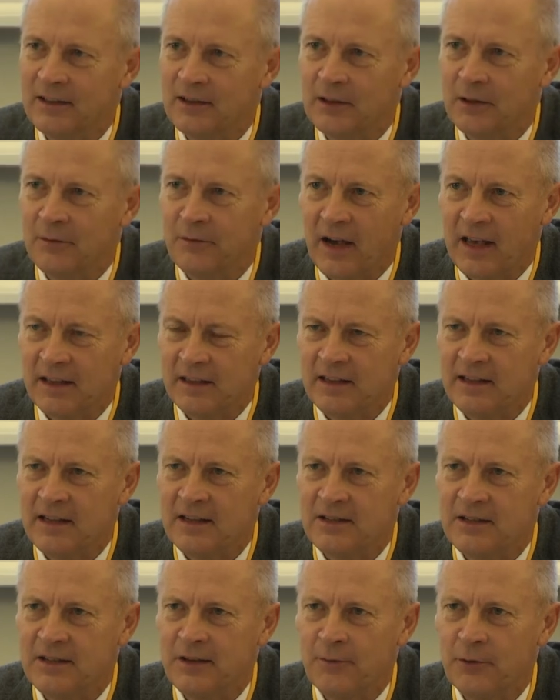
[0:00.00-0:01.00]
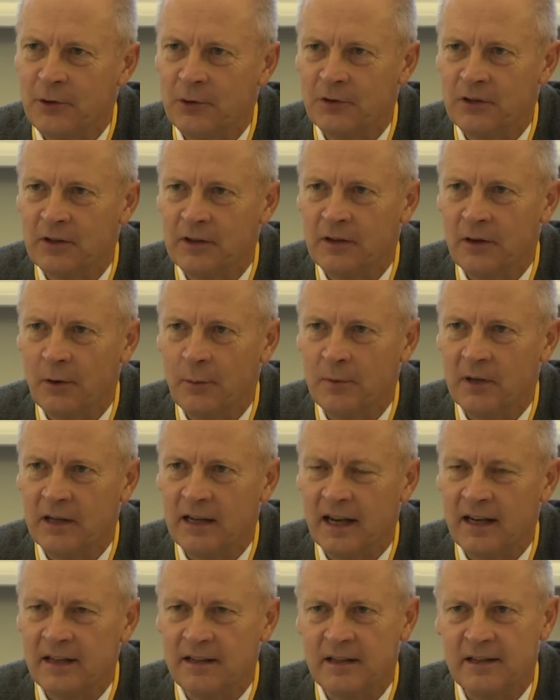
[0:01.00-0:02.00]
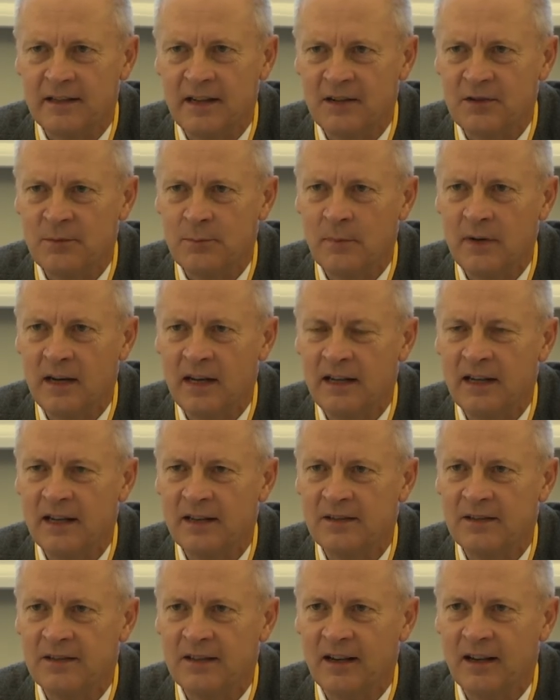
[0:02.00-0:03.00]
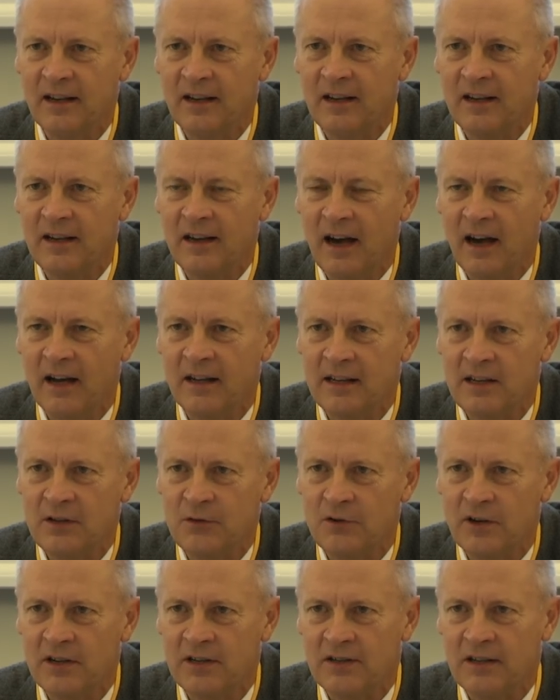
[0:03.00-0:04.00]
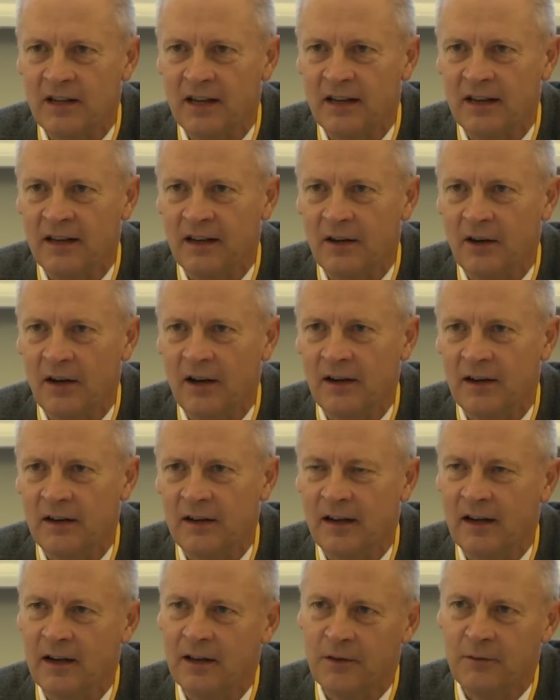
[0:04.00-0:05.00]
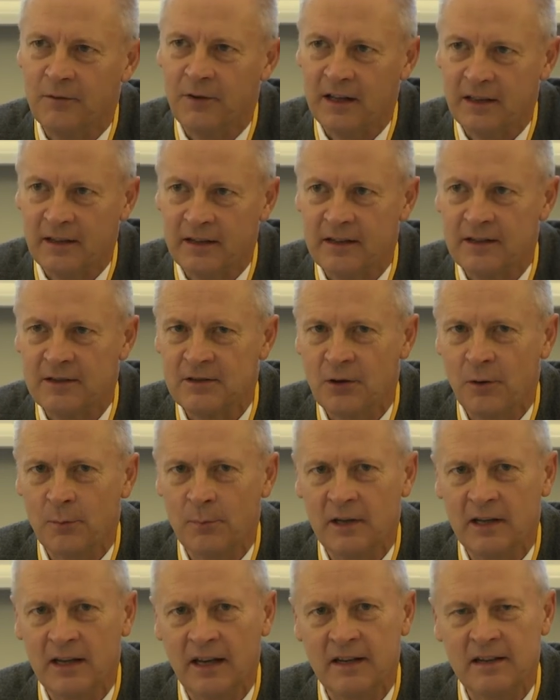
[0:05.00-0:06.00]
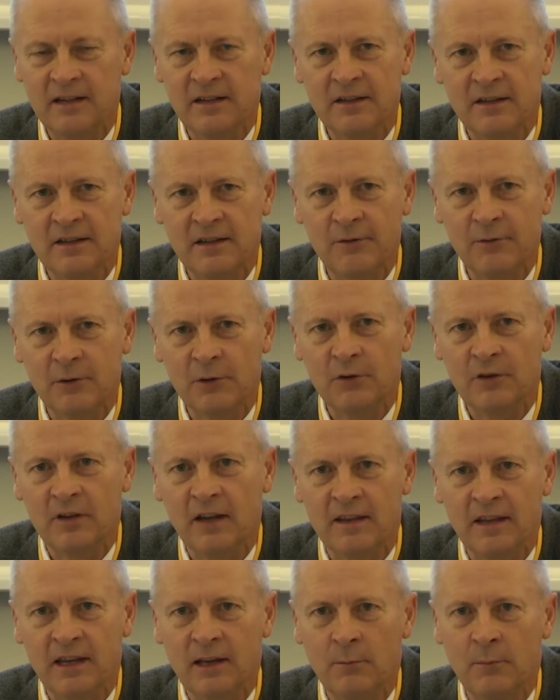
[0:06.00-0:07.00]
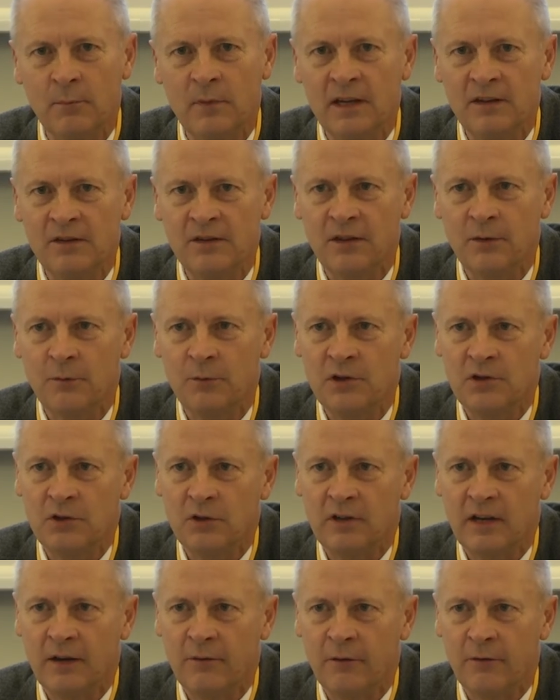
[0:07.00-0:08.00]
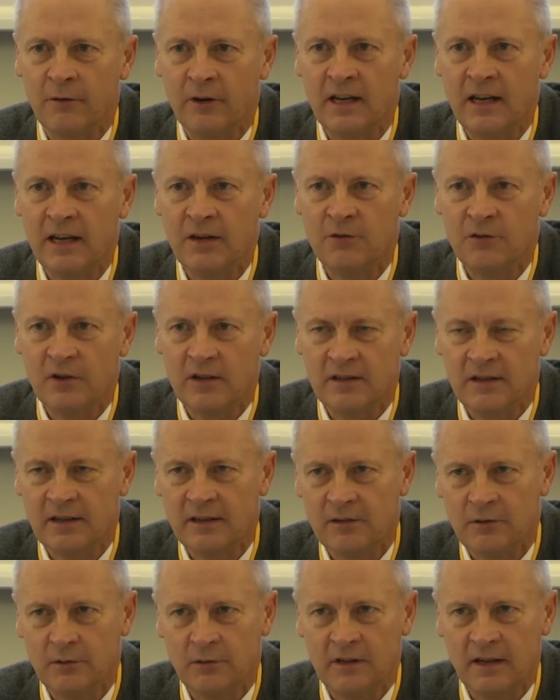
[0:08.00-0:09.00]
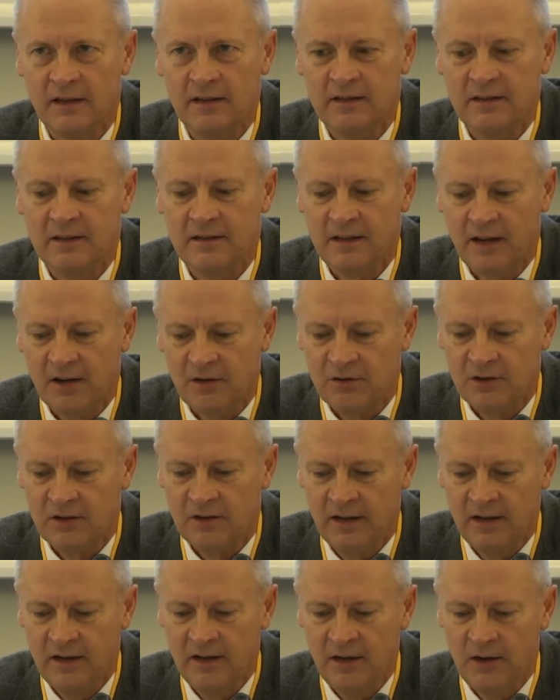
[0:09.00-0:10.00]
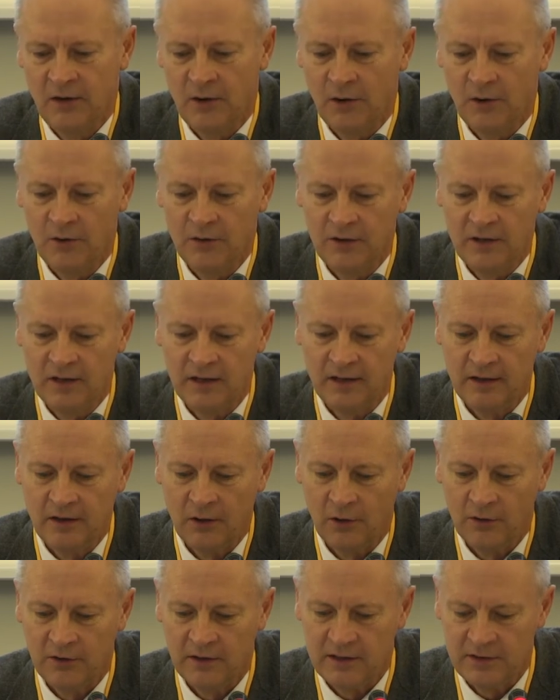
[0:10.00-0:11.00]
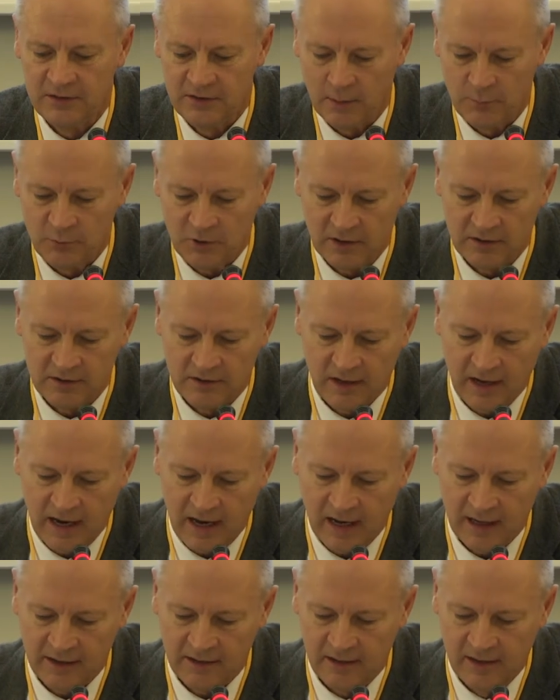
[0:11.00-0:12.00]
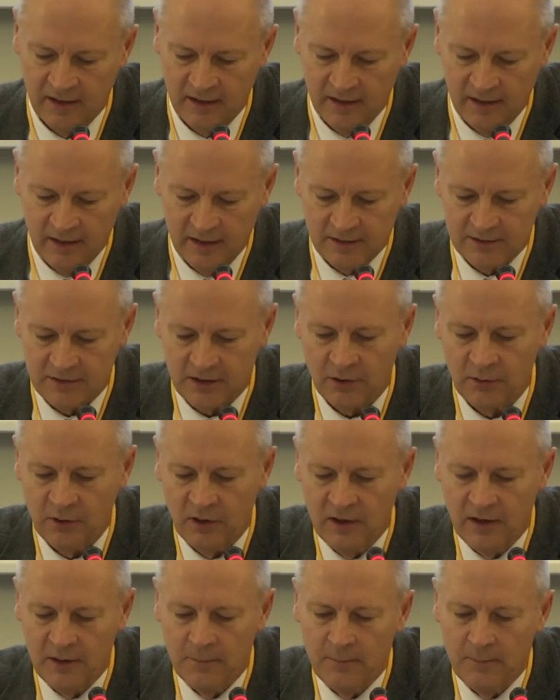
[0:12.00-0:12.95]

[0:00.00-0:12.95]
the fact that it's difficult and complicated doesn't mean it's uninteresting. The fact that it's complicated and difficult, I think, means that we should have a very interesting 2 days discussion on the subjects at hand. So